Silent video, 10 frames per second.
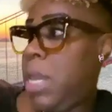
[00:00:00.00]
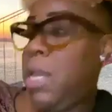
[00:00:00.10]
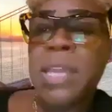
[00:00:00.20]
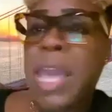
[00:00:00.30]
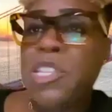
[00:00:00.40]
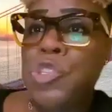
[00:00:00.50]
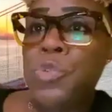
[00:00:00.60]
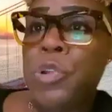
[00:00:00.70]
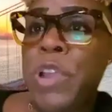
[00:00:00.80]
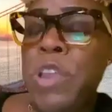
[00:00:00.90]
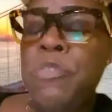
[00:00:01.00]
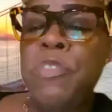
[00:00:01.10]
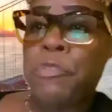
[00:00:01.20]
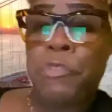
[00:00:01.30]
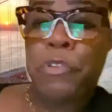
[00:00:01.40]
he'll get tutoring
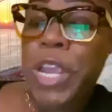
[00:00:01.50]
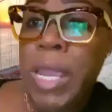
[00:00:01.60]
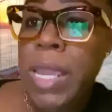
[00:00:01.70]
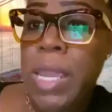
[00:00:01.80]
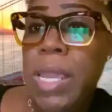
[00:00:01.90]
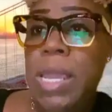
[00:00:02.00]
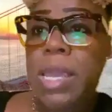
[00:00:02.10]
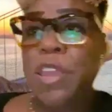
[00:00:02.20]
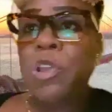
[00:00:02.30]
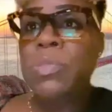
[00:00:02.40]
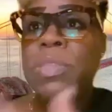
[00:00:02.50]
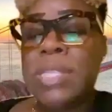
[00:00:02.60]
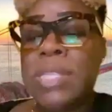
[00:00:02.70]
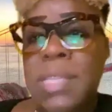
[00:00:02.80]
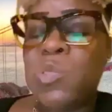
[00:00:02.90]
for free,
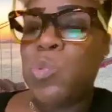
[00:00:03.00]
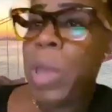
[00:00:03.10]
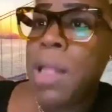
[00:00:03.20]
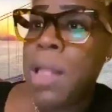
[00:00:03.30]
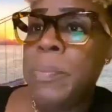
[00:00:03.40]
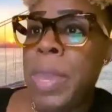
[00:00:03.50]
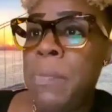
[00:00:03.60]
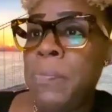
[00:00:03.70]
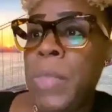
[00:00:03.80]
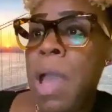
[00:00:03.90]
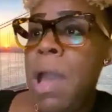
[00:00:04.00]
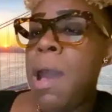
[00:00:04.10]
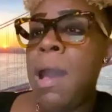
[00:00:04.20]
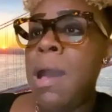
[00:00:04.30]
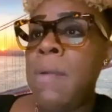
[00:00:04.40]
things to help him.
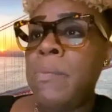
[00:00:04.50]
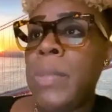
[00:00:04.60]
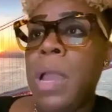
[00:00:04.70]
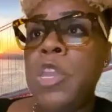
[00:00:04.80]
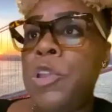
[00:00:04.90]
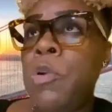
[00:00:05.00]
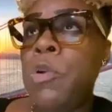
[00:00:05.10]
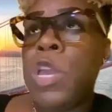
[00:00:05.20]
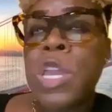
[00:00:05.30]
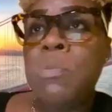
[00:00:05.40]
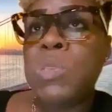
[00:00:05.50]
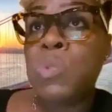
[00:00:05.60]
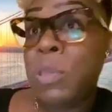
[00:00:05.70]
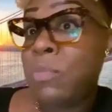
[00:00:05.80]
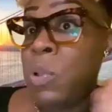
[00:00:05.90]
He was
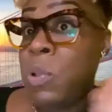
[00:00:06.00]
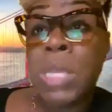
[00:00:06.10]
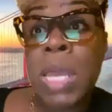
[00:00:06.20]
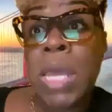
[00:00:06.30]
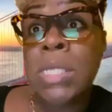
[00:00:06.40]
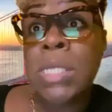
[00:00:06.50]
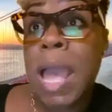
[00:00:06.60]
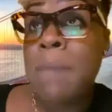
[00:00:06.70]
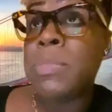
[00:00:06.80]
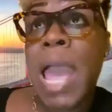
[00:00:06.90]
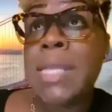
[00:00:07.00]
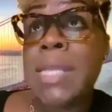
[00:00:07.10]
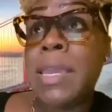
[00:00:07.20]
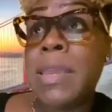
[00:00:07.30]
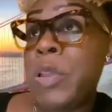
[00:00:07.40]
one of those kids.
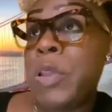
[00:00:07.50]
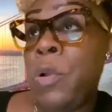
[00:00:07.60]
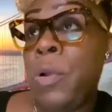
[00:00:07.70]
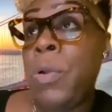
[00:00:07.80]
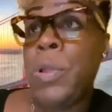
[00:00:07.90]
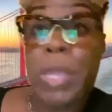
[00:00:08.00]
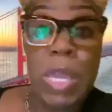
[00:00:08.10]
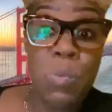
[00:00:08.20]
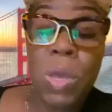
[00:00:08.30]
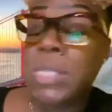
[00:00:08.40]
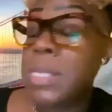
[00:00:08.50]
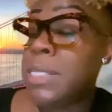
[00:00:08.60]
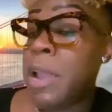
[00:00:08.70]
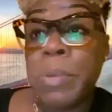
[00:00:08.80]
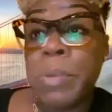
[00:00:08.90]
He was in
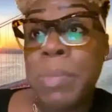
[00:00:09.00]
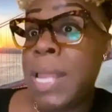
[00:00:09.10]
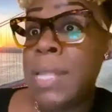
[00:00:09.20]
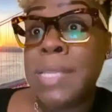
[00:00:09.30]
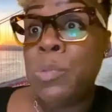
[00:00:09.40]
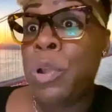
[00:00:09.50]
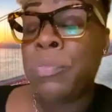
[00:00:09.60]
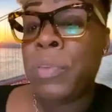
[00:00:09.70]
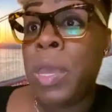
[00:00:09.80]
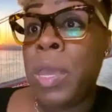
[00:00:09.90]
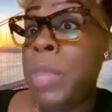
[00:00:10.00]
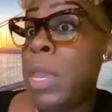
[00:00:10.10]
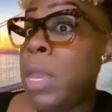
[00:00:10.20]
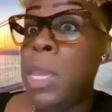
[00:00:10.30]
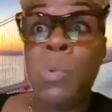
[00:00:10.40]
therapy, but that didn't work for him.
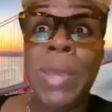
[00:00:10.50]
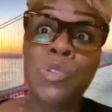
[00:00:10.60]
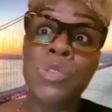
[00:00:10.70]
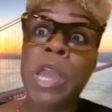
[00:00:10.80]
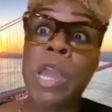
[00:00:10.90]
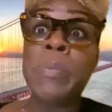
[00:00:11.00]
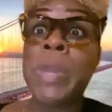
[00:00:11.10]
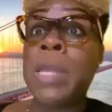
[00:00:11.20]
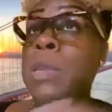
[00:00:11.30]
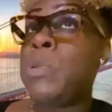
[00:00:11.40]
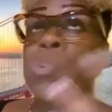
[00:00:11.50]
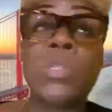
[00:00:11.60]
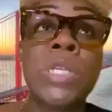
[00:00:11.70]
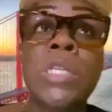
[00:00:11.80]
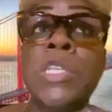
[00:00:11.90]
He went to therapy and he would
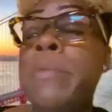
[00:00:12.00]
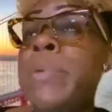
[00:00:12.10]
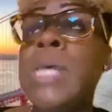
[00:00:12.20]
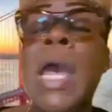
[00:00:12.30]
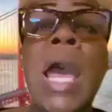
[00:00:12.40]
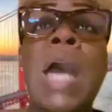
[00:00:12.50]
talk to the therapist,